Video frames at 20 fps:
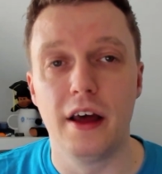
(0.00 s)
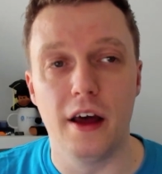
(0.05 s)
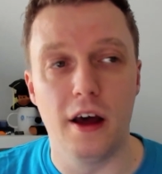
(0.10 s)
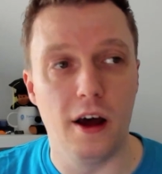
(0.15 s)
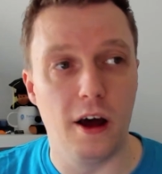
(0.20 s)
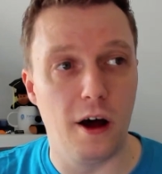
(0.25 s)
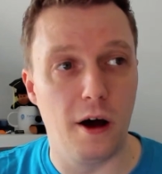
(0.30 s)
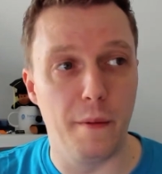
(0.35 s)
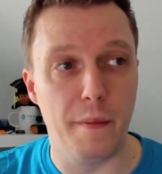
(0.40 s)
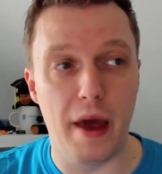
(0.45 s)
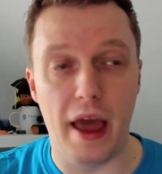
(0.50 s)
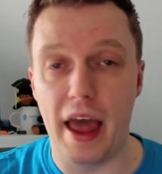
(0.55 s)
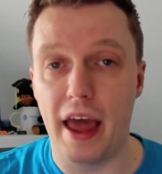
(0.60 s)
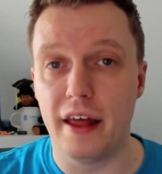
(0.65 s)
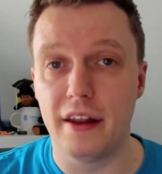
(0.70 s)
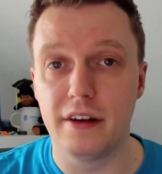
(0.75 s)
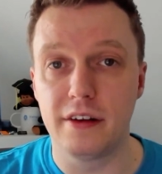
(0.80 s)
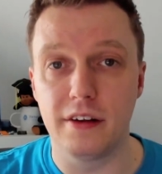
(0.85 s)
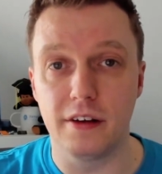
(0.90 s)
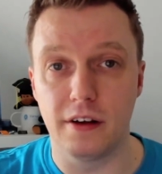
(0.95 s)
um,
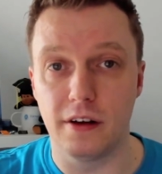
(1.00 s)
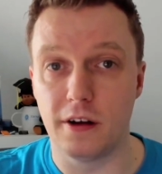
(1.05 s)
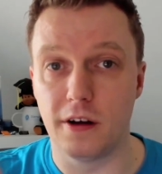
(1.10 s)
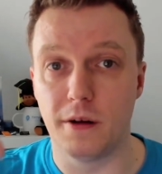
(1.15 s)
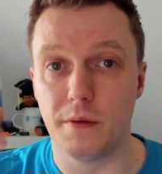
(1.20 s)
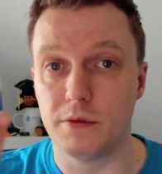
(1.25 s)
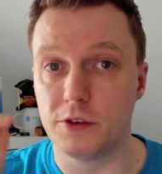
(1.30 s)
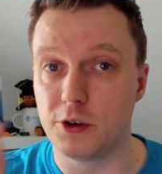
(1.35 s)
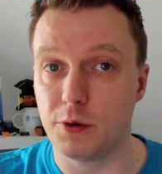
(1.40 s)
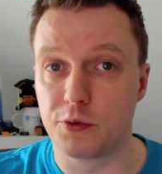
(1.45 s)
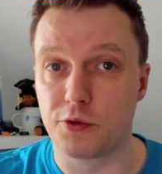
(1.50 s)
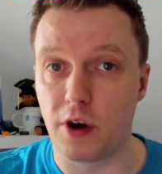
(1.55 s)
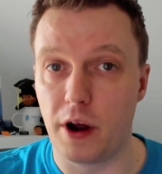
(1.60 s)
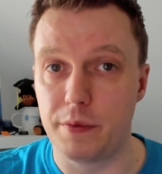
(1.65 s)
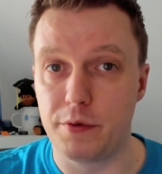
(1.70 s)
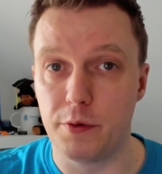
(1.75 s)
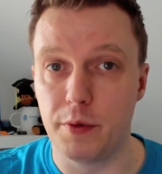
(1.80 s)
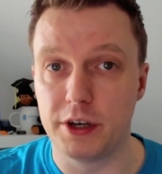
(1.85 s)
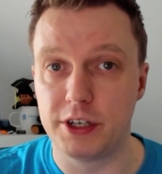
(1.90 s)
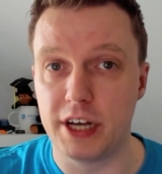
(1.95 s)
and um, subscribe
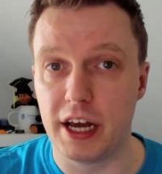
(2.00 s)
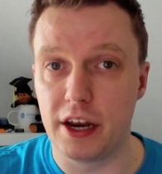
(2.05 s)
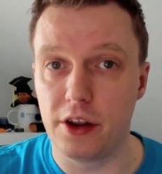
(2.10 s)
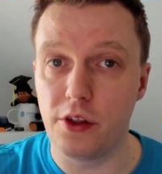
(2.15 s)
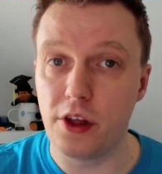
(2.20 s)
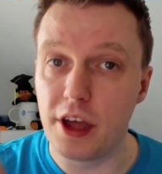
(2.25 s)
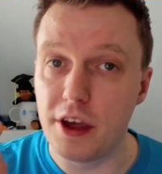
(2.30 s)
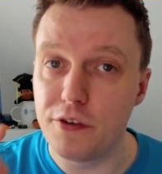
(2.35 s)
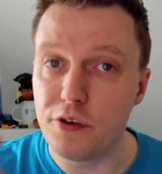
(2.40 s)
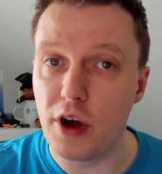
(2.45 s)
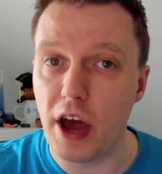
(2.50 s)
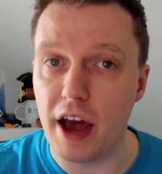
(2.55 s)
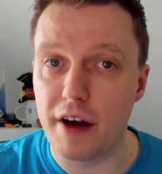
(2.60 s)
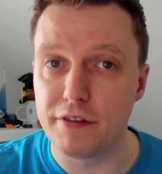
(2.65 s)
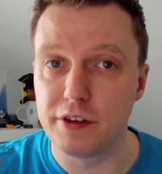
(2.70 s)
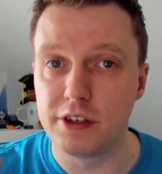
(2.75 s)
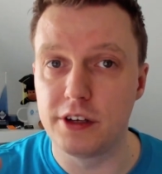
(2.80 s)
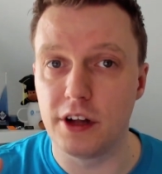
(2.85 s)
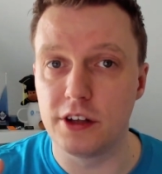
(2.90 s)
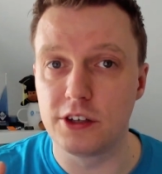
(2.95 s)
to my channel if you
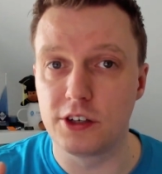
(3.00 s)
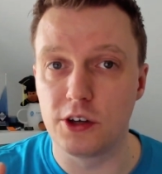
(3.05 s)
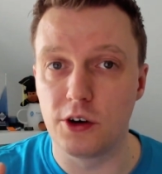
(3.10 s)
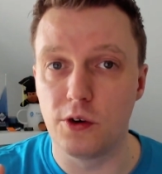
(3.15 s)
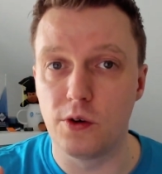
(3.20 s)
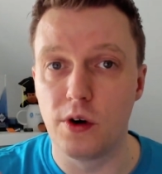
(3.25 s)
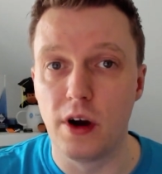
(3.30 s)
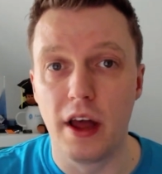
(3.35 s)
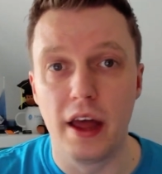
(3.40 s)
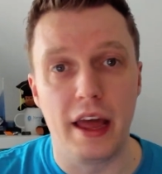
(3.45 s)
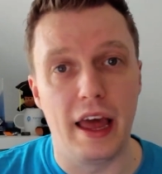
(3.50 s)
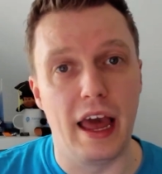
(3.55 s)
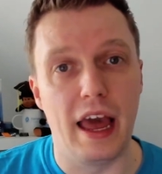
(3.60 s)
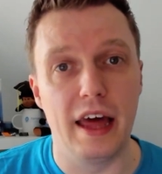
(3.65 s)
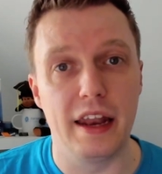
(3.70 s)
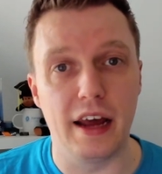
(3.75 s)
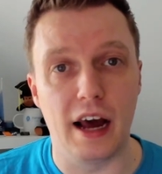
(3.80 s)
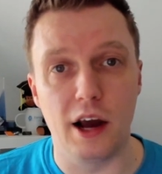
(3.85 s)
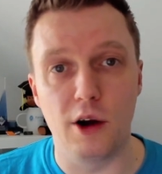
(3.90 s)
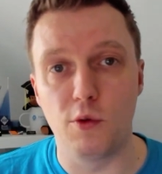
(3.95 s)
haven't done so.
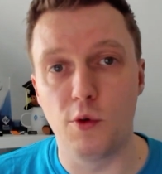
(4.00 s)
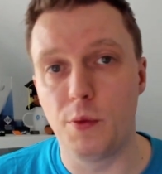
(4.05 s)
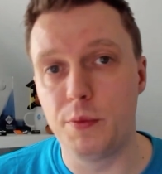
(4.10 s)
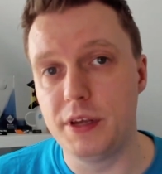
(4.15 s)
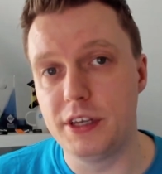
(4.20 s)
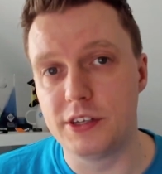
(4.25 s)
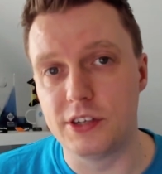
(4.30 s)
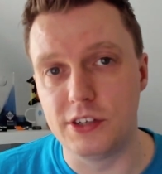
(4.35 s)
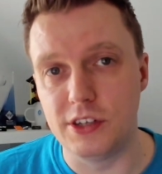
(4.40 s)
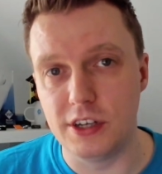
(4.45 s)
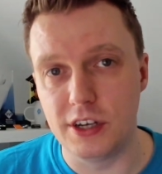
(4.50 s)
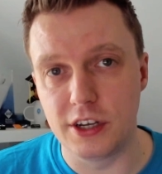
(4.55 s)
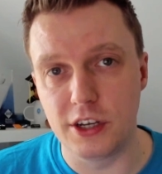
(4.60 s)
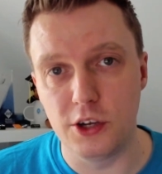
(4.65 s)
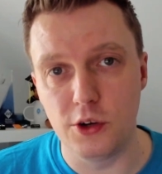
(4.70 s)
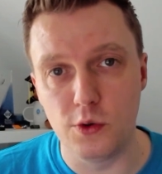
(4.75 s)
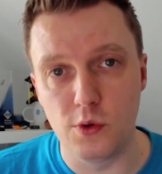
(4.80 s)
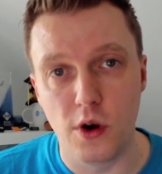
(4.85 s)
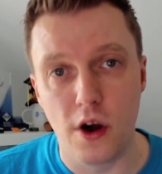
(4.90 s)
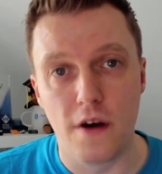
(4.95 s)
And I will be seeing
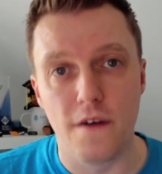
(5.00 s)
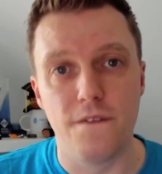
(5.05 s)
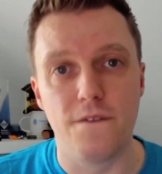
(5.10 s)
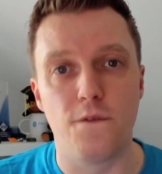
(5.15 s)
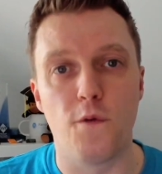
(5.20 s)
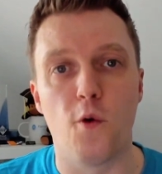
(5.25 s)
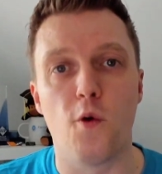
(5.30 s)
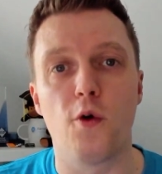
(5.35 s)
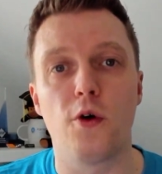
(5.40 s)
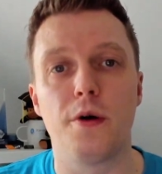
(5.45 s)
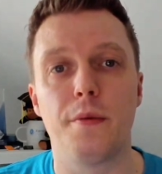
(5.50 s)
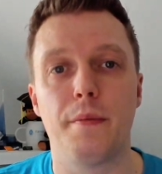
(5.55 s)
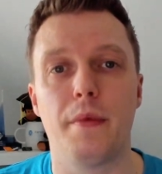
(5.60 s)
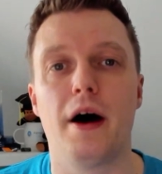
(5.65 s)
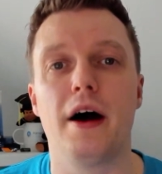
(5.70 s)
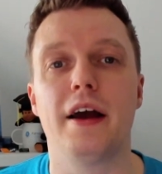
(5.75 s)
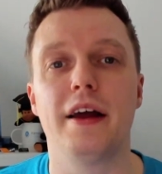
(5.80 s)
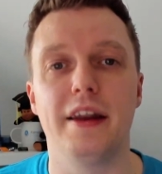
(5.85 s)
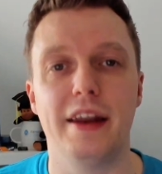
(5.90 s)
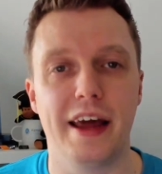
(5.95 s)
you for
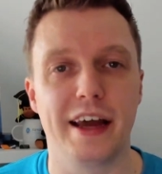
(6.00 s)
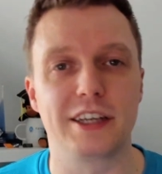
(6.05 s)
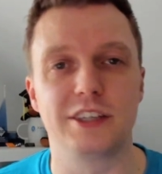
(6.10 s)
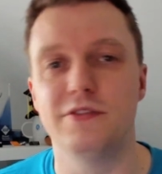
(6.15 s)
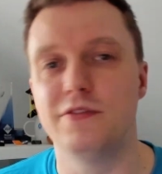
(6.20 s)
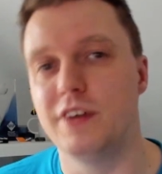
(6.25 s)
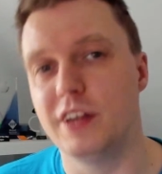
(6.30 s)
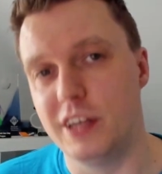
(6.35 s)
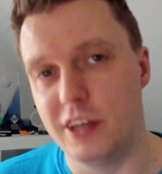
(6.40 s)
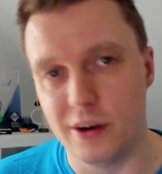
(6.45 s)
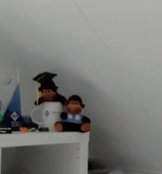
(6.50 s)
my next video.